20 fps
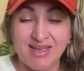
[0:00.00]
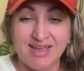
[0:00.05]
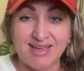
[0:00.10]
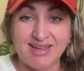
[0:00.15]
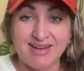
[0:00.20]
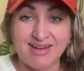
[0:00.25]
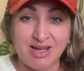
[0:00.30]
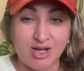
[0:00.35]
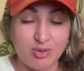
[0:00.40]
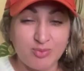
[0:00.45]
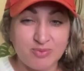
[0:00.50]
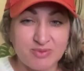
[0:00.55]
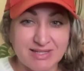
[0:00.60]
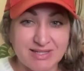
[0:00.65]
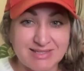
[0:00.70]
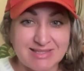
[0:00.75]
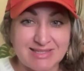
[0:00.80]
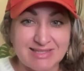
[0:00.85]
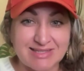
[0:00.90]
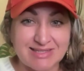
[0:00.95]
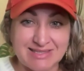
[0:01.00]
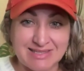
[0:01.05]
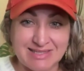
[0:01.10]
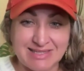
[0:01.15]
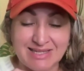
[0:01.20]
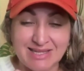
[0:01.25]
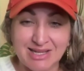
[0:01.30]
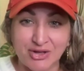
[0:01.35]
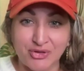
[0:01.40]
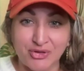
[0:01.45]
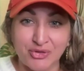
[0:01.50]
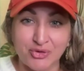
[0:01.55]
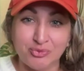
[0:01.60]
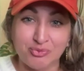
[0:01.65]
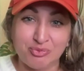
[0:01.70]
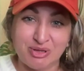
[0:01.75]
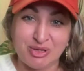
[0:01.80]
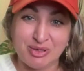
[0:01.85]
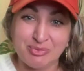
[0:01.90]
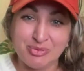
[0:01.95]
It helps us to see other
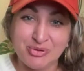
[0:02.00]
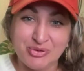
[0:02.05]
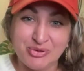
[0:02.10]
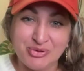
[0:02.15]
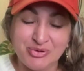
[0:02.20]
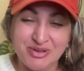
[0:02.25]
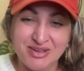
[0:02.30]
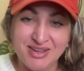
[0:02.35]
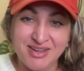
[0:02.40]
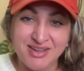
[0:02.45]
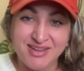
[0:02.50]
people,